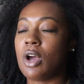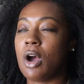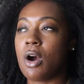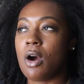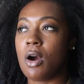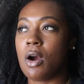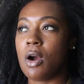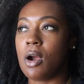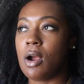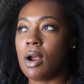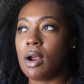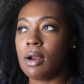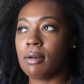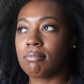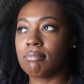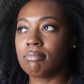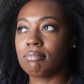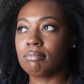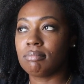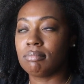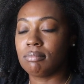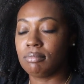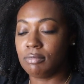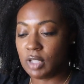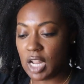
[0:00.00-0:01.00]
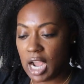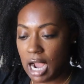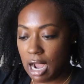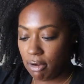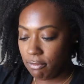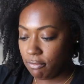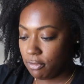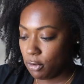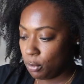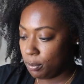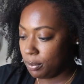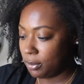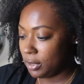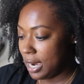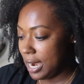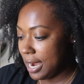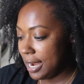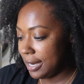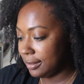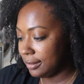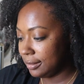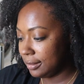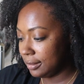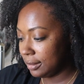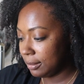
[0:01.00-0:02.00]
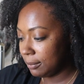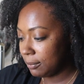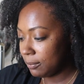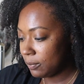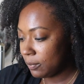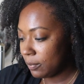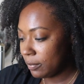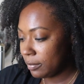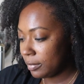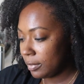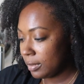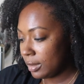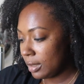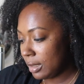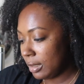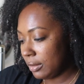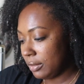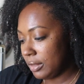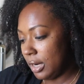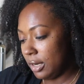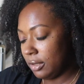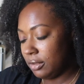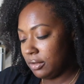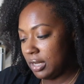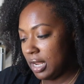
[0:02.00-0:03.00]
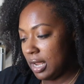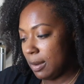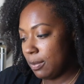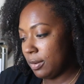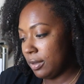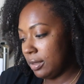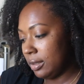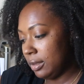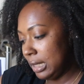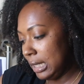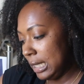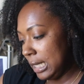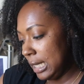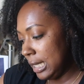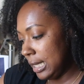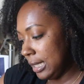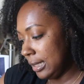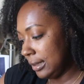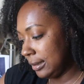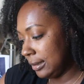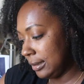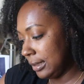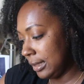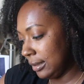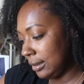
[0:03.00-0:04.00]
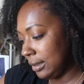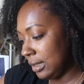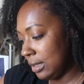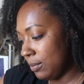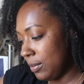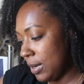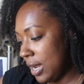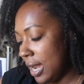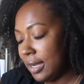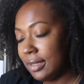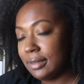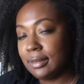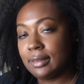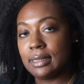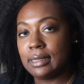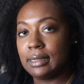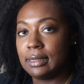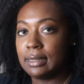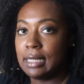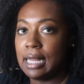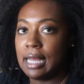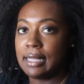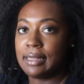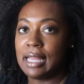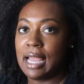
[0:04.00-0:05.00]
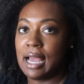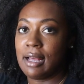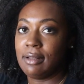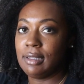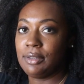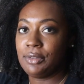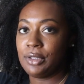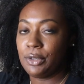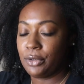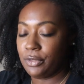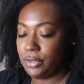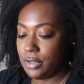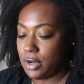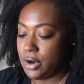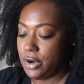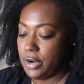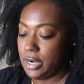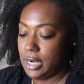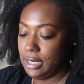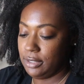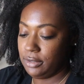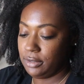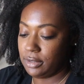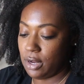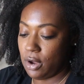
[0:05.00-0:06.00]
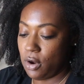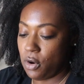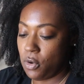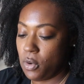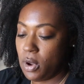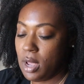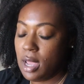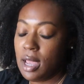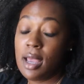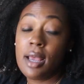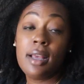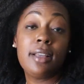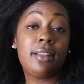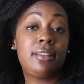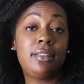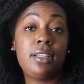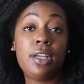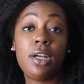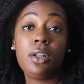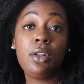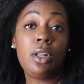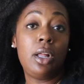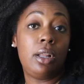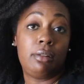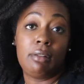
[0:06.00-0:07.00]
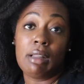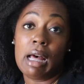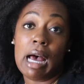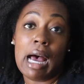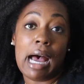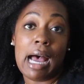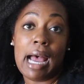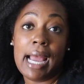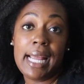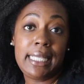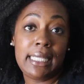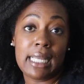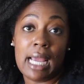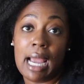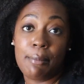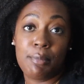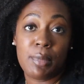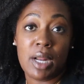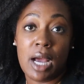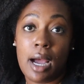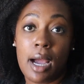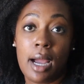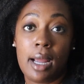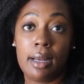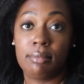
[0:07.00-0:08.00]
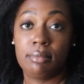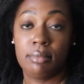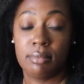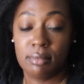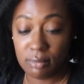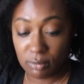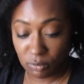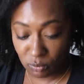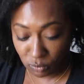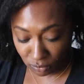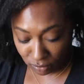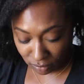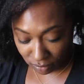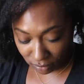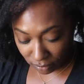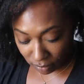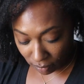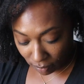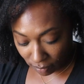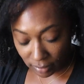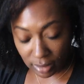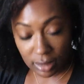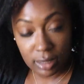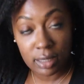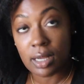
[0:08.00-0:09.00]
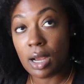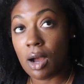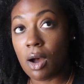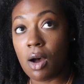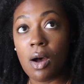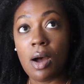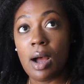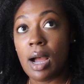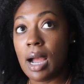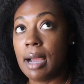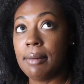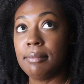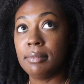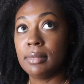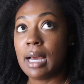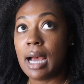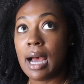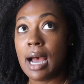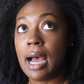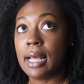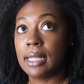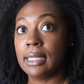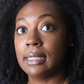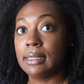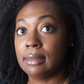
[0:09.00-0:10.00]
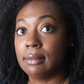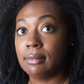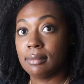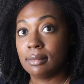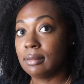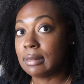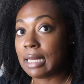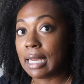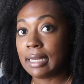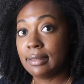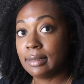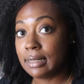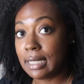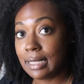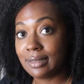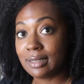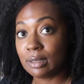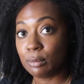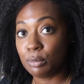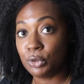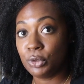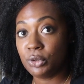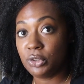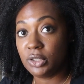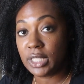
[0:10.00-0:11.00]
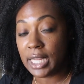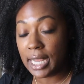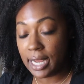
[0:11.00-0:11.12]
are not full price. They're typically 60 bucks and then at the outlet they're 30. So still a lot. I'm not, y'all, I'm not, I said it's a bougie